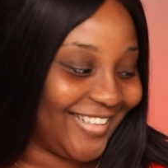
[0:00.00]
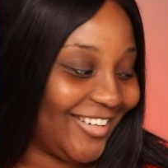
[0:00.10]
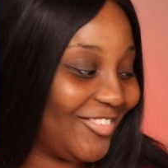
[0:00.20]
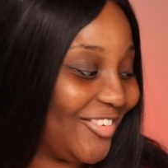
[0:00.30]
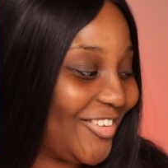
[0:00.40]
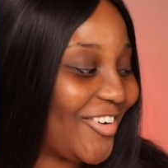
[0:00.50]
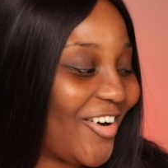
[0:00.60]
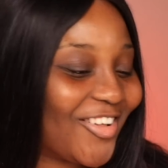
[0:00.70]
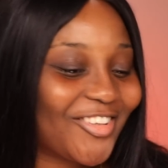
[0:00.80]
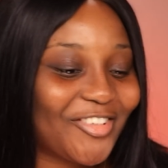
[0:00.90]
I want to
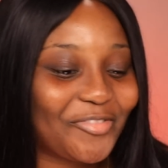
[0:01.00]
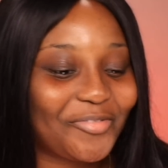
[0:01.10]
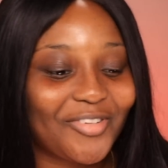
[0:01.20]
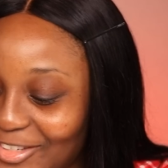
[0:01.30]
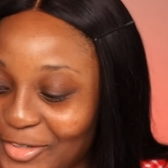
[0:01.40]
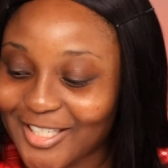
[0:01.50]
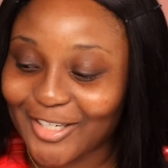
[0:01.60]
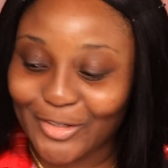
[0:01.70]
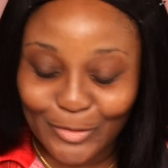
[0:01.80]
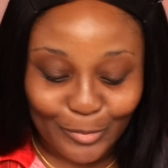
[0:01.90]
call them. Using
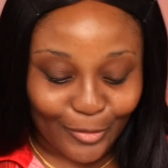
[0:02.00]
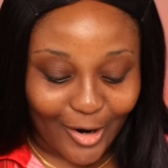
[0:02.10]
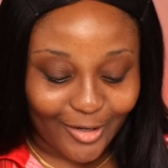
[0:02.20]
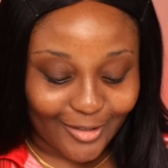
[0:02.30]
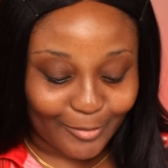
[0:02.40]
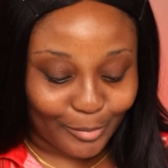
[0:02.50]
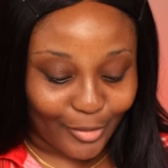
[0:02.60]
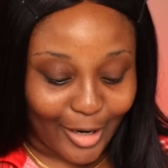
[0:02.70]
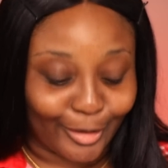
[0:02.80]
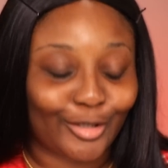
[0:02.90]
a new
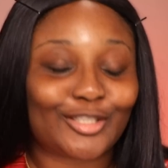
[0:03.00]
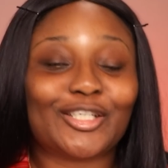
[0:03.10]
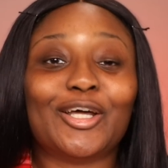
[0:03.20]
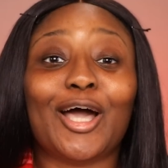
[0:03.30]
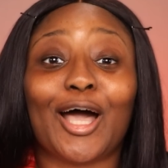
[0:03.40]
product.